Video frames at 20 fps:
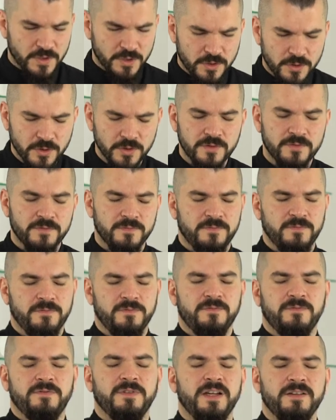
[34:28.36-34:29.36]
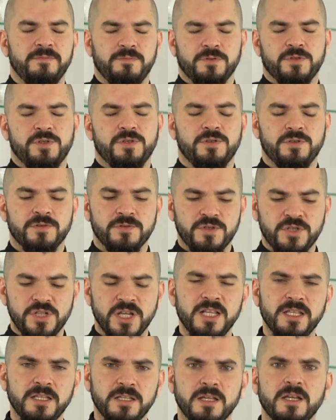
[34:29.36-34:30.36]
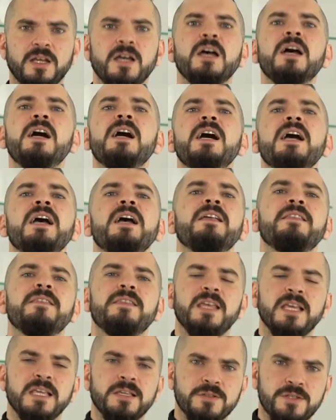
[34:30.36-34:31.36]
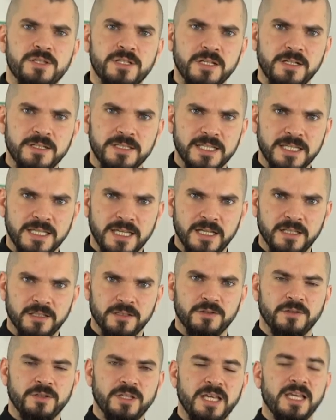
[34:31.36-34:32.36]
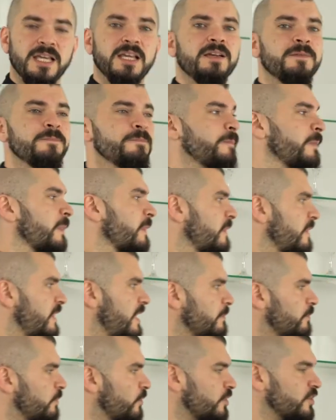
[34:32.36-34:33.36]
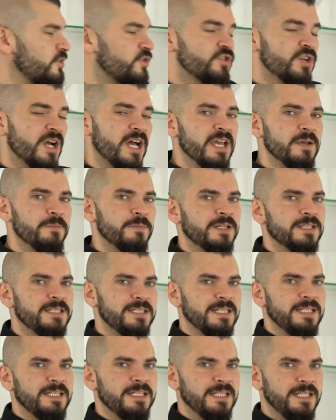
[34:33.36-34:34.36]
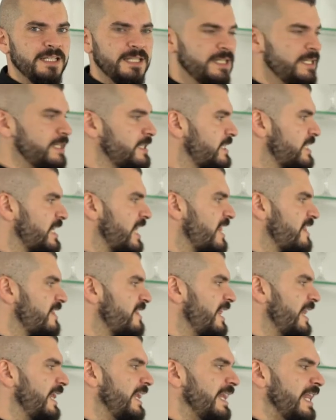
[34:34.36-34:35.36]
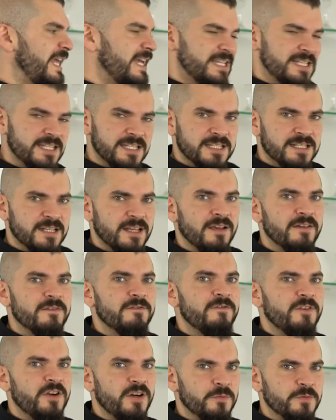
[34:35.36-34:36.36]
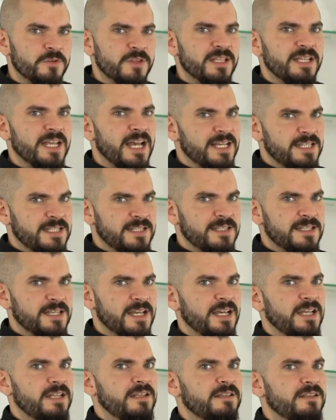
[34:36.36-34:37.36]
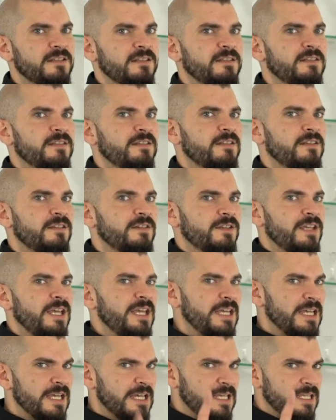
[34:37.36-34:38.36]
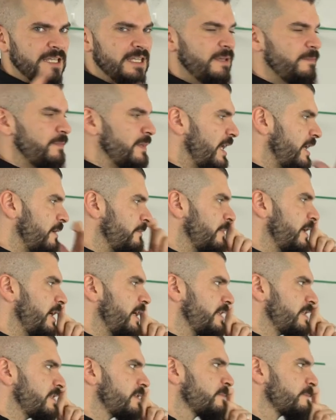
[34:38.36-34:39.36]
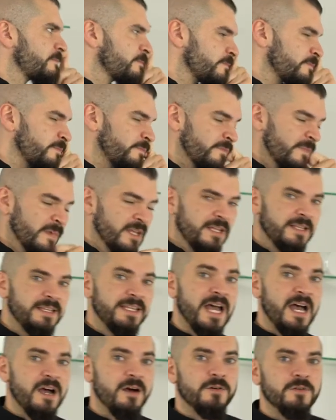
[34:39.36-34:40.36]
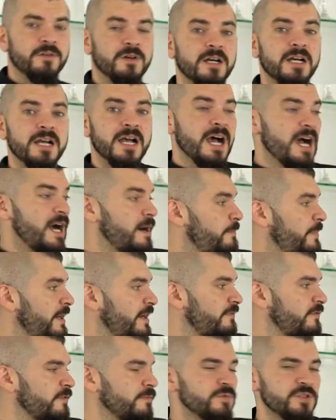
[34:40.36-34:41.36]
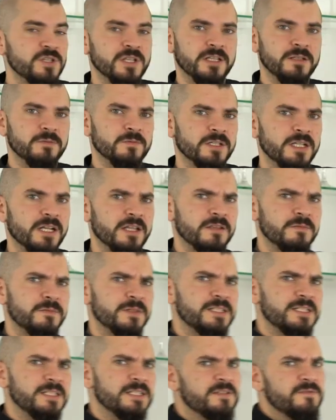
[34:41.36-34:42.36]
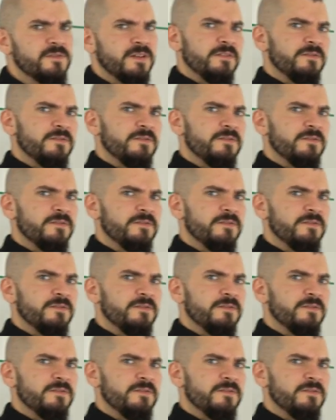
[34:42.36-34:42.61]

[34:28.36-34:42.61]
good 5 portions of gin, and then you stir it again. Okay. The more dry a martini is, the less vermouth it has inside. Okay? Keep that in mind. Now, apart from gin, what other martini is very